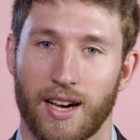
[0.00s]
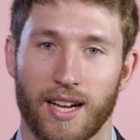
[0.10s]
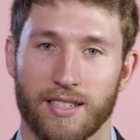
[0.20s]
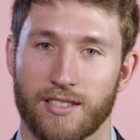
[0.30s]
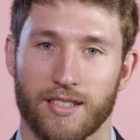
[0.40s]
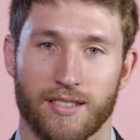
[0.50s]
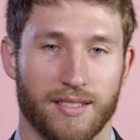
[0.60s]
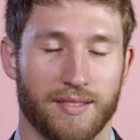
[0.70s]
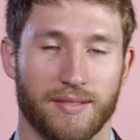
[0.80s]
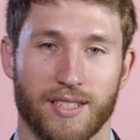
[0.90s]

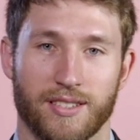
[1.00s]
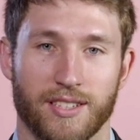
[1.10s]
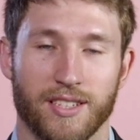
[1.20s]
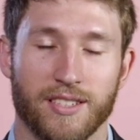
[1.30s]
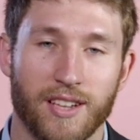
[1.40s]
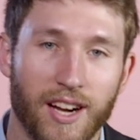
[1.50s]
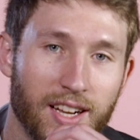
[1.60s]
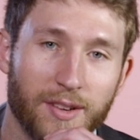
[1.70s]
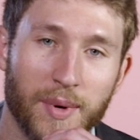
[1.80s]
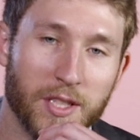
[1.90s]
It's a good
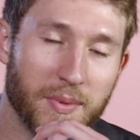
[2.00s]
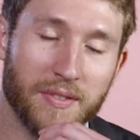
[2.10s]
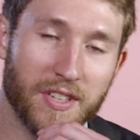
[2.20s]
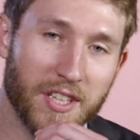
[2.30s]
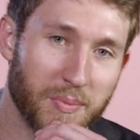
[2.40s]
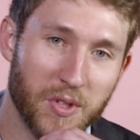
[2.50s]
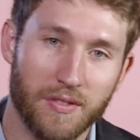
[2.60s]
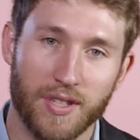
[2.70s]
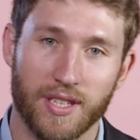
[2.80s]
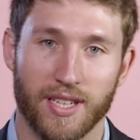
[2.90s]
song. It reminds me of a good
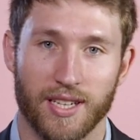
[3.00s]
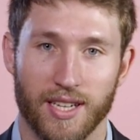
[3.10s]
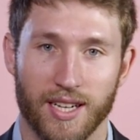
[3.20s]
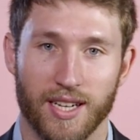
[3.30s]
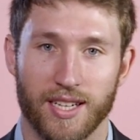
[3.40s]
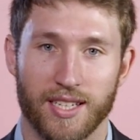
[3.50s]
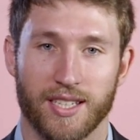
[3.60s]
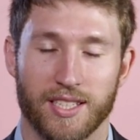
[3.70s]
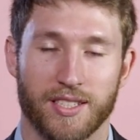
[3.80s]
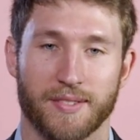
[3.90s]
movie, and
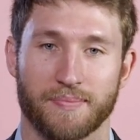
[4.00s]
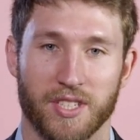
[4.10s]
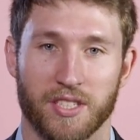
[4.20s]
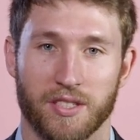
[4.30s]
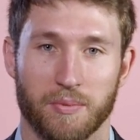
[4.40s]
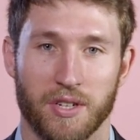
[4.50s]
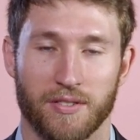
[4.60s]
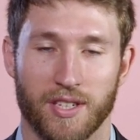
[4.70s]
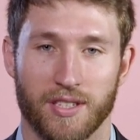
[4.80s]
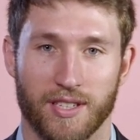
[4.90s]
it's pretty
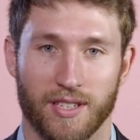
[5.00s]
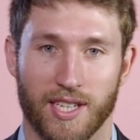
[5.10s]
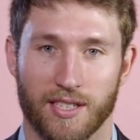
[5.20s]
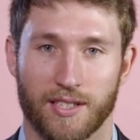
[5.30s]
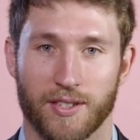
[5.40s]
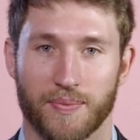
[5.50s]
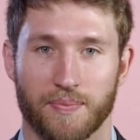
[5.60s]
fun to sing along to.